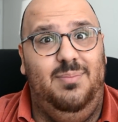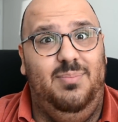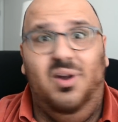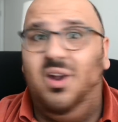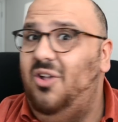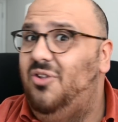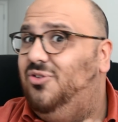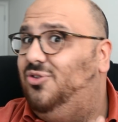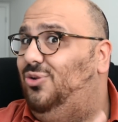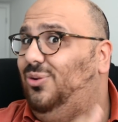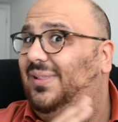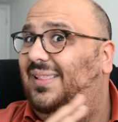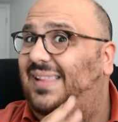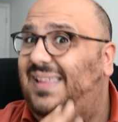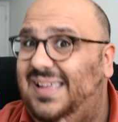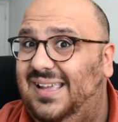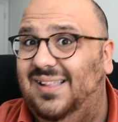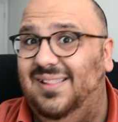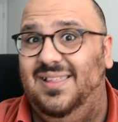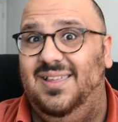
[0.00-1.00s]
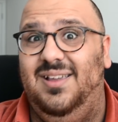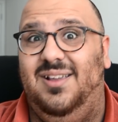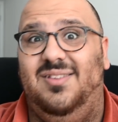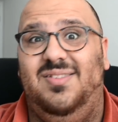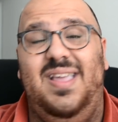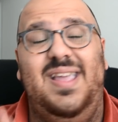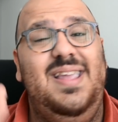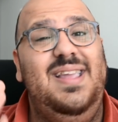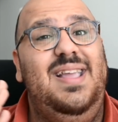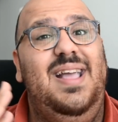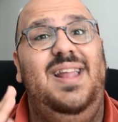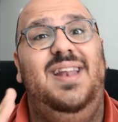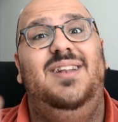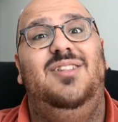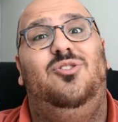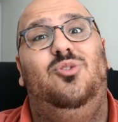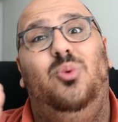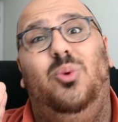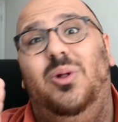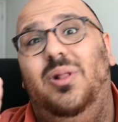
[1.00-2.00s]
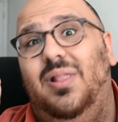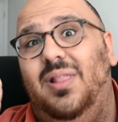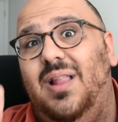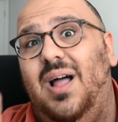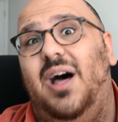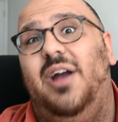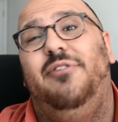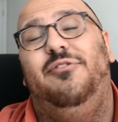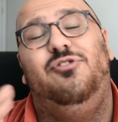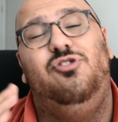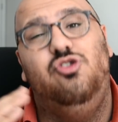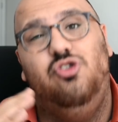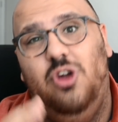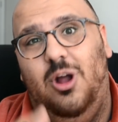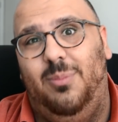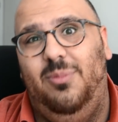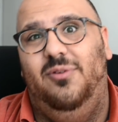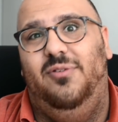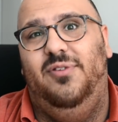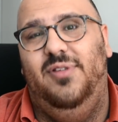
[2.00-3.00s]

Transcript: but also legally, because I can get into a lot of trouble